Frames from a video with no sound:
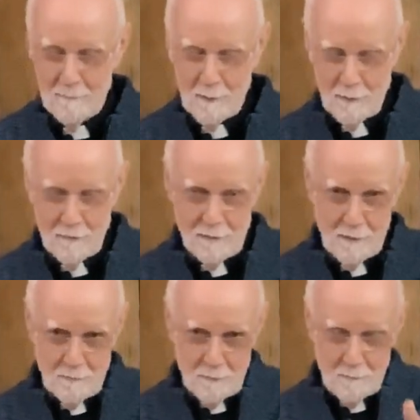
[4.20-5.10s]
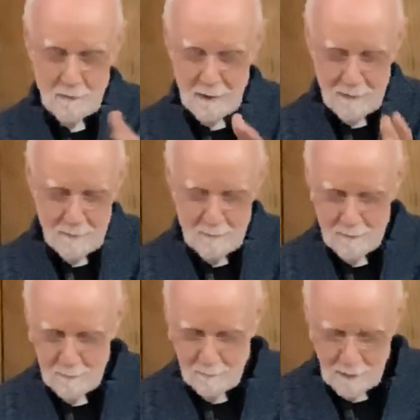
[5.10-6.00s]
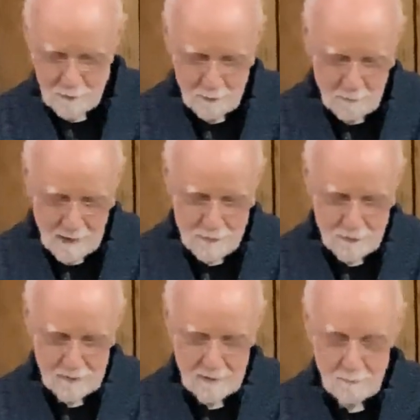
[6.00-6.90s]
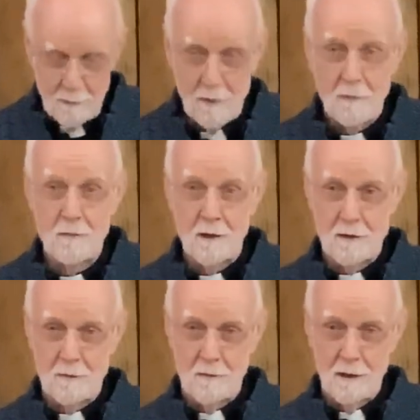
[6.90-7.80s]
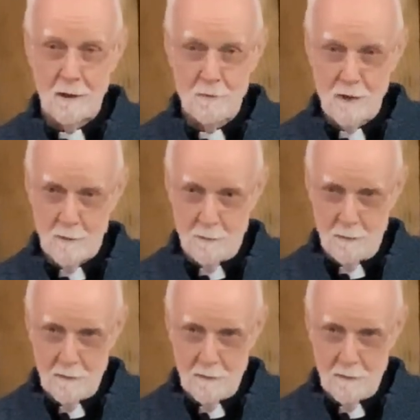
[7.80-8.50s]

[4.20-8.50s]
You can see from what you're watching that we're in front of the crib,